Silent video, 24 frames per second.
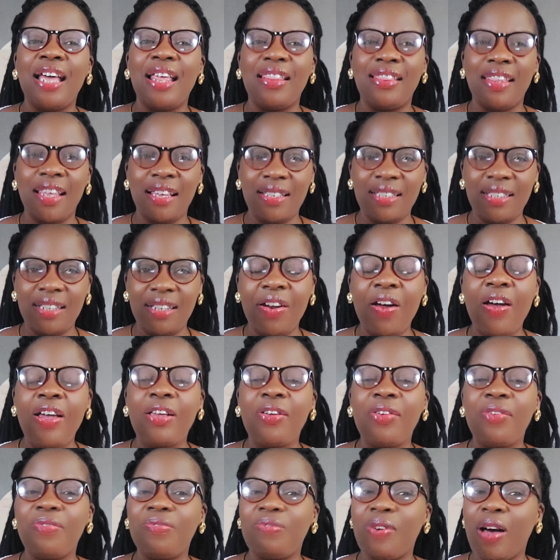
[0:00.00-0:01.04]
this
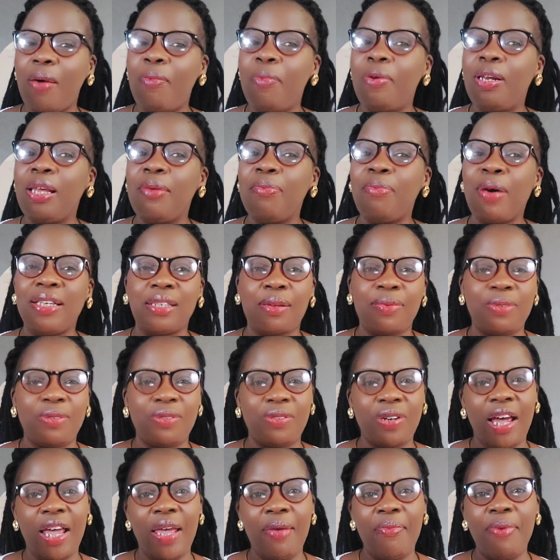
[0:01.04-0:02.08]
growing family by
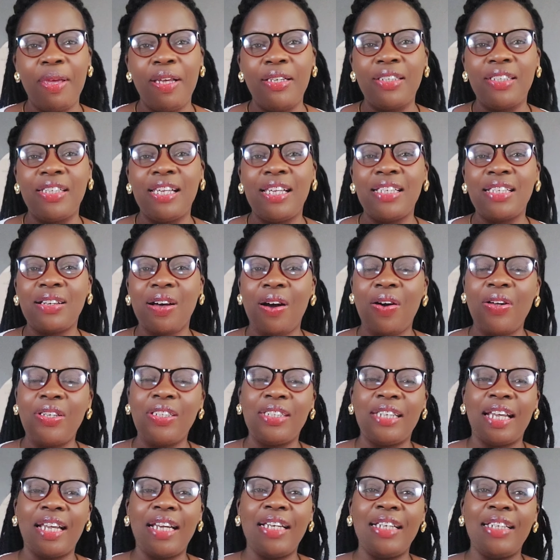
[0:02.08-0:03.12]
subscribing to this
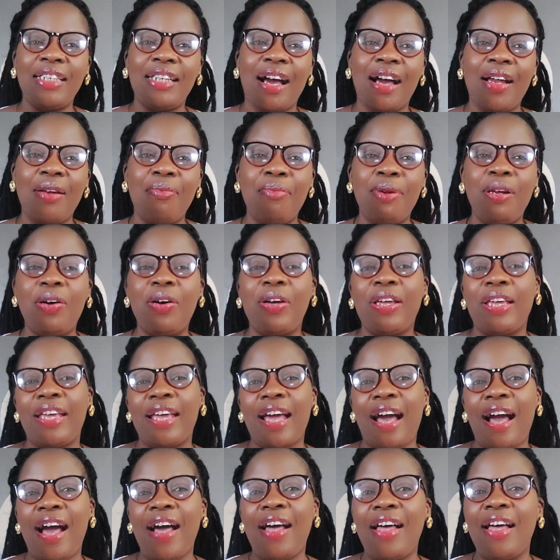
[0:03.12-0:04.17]
content down below
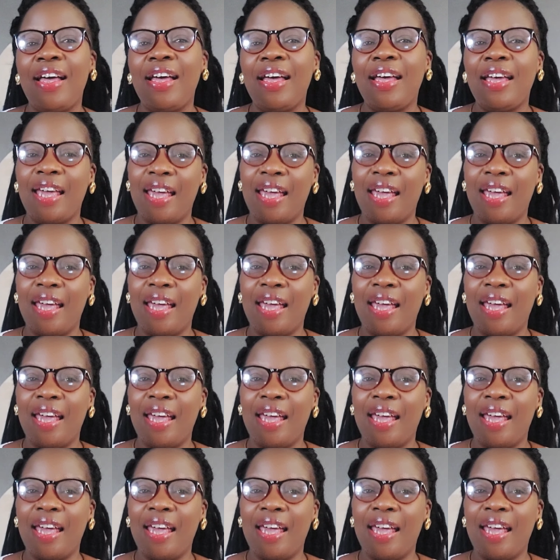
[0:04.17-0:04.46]
here